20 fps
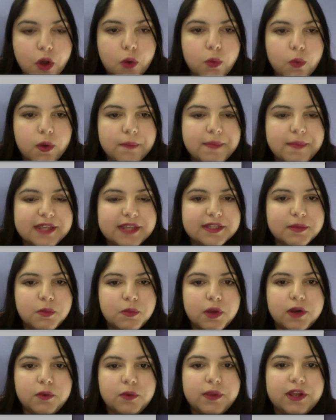What makes them
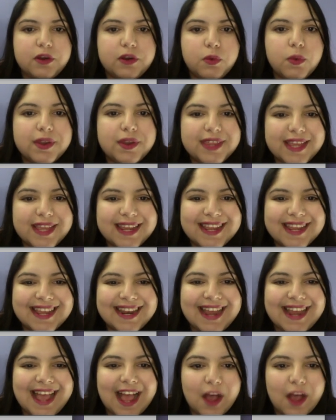want to read it? Or what are they going to
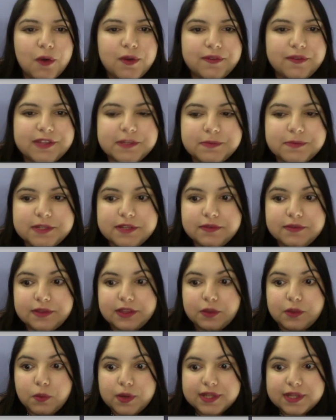get out of it
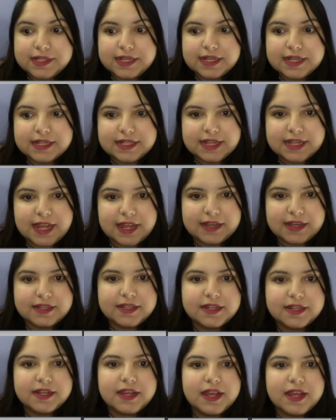specifically? What is the intent?